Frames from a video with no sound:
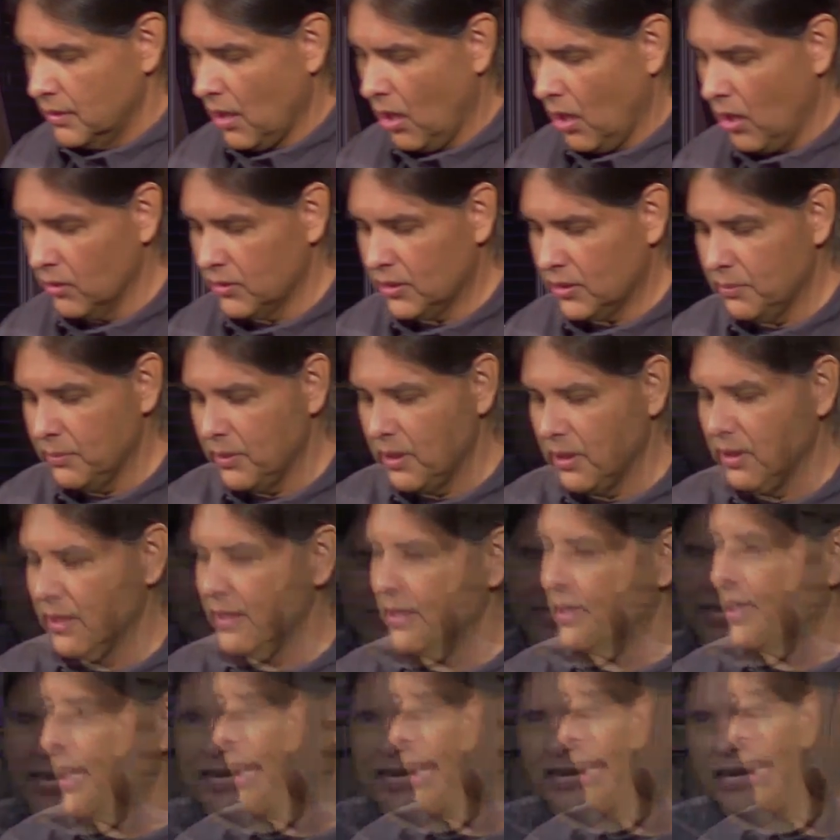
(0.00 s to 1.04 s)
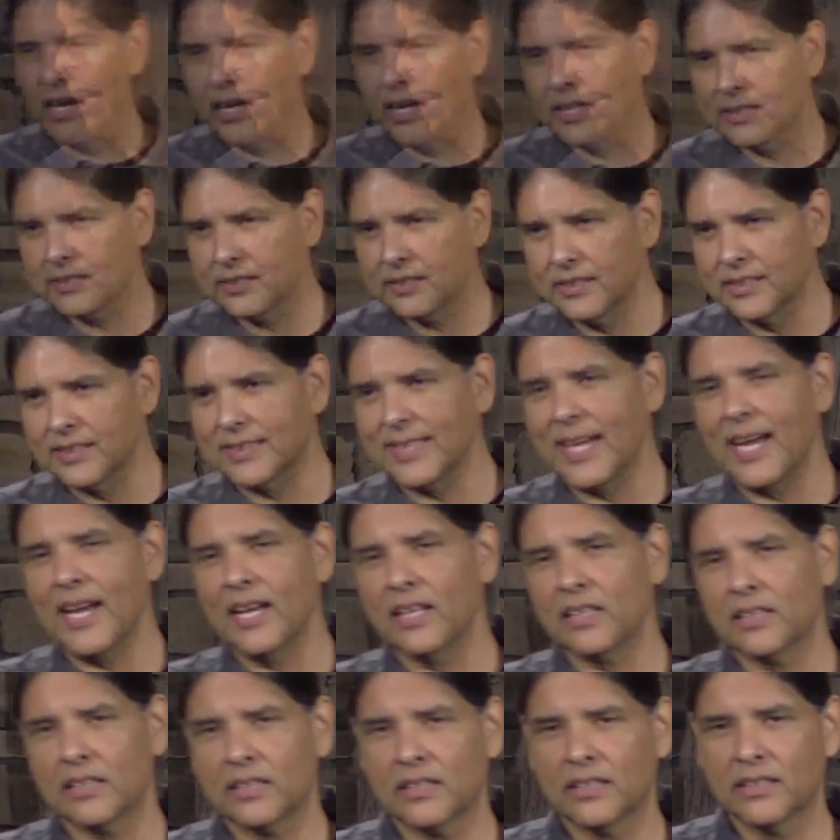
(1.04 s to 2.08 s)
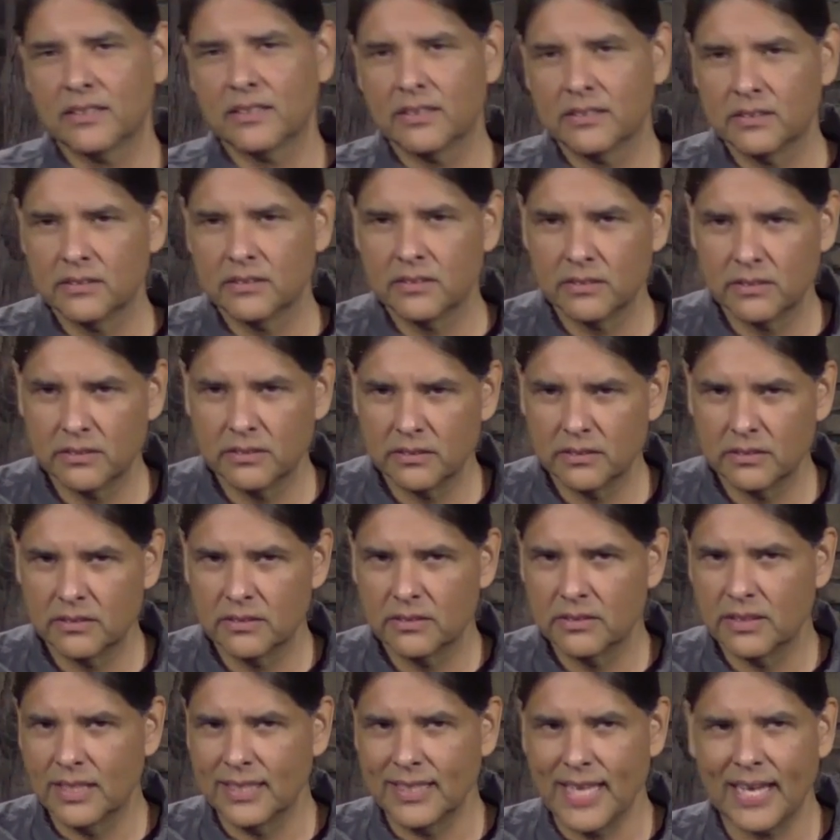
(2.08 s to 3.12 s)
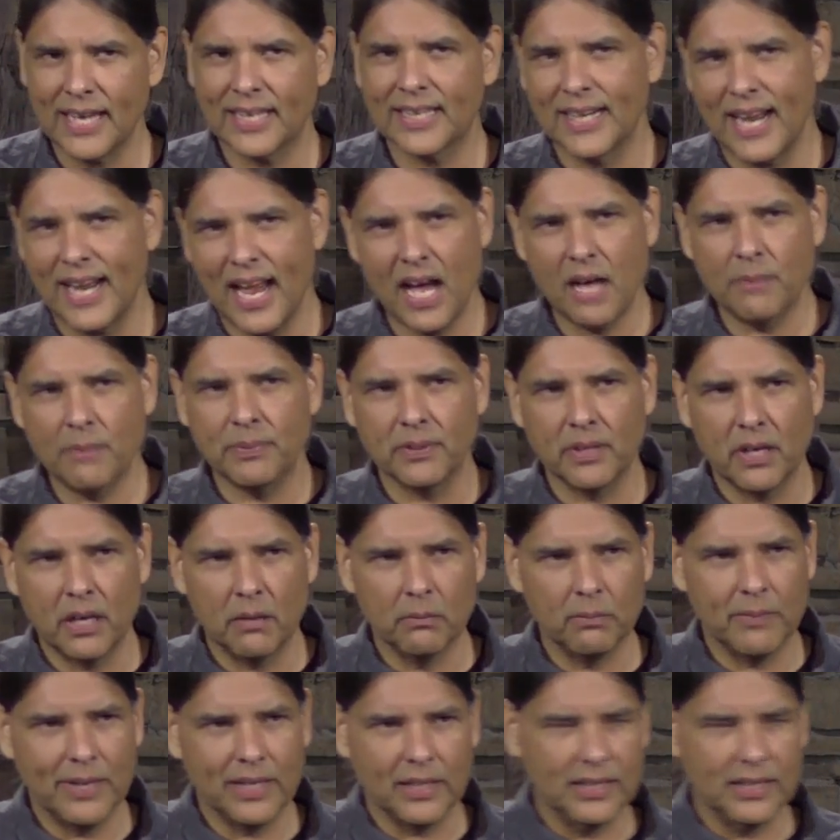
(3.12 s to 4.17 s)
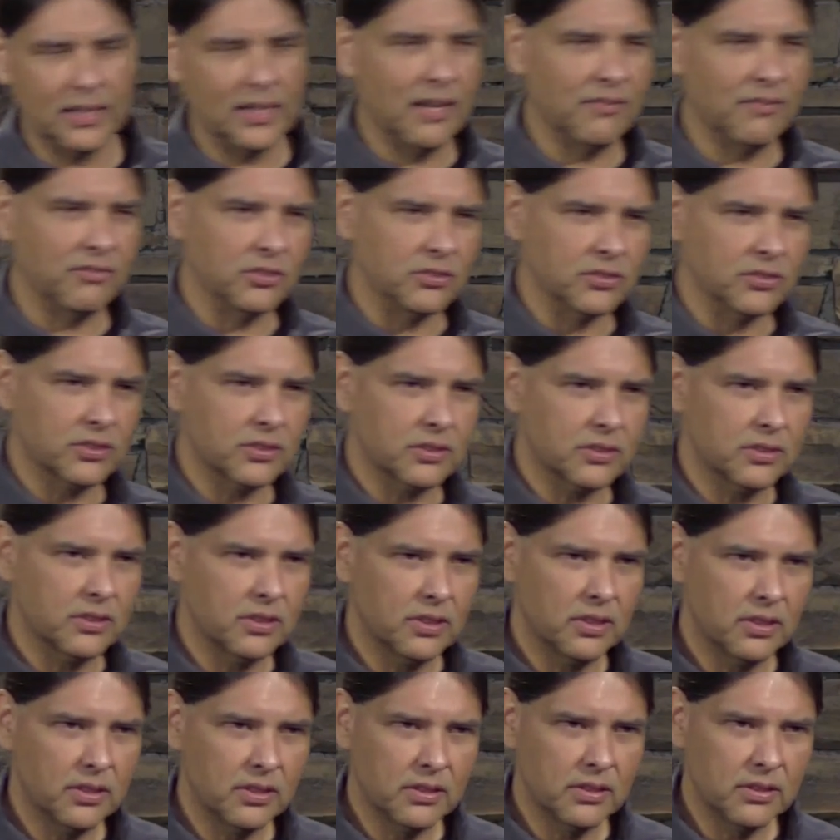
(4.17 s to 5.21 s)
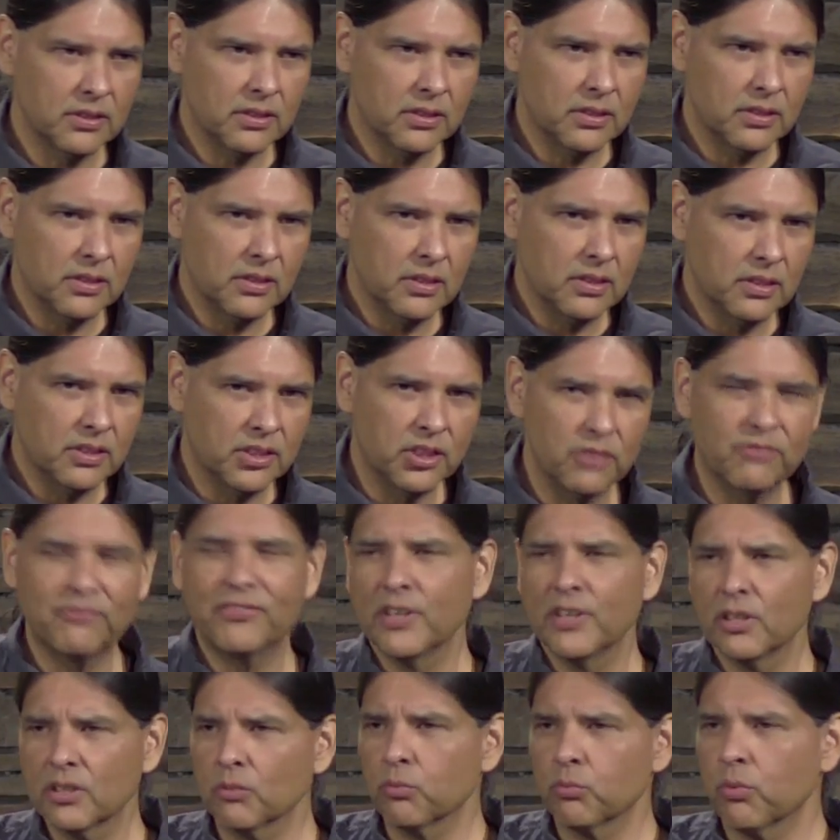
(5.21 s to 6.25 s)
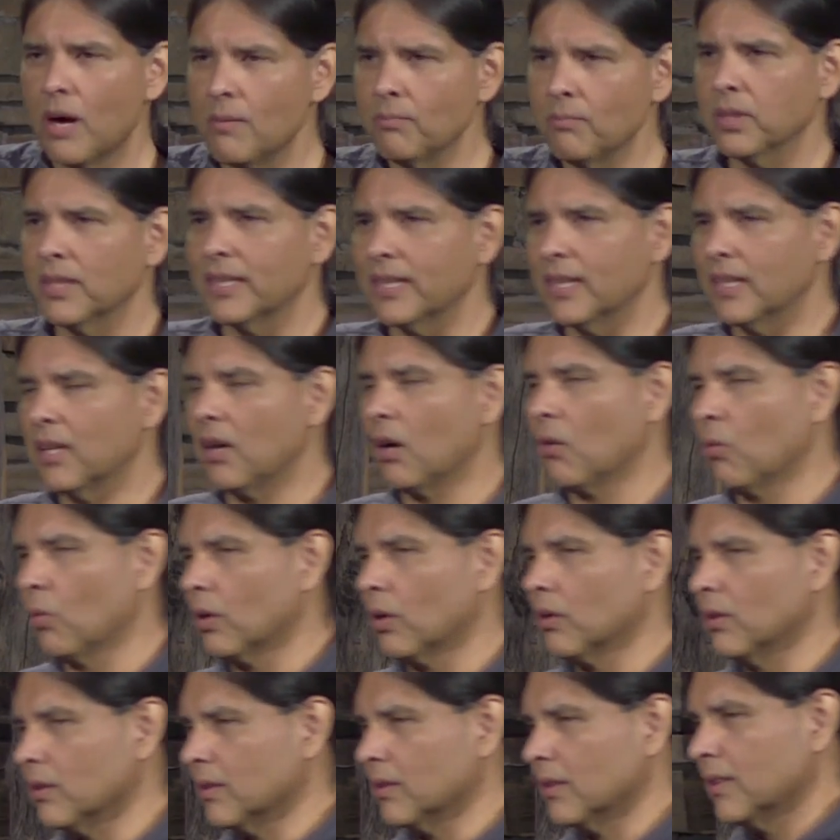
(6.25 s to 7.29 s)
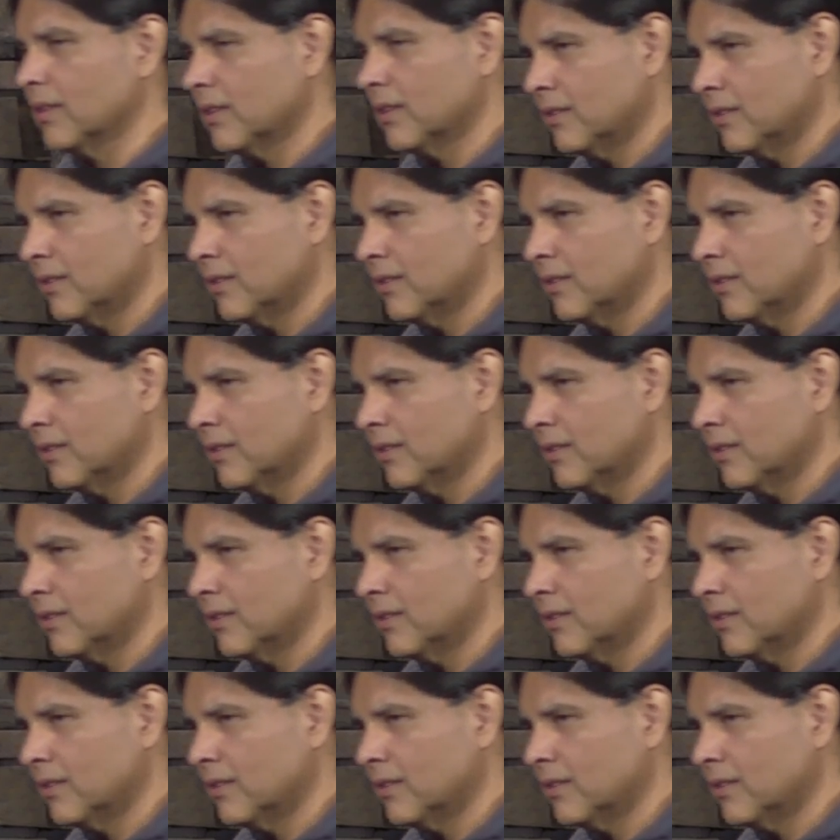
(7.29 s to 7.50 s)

ultimately, chaos and death. And that can happen on many levels. Do you feel the rumbling in our world?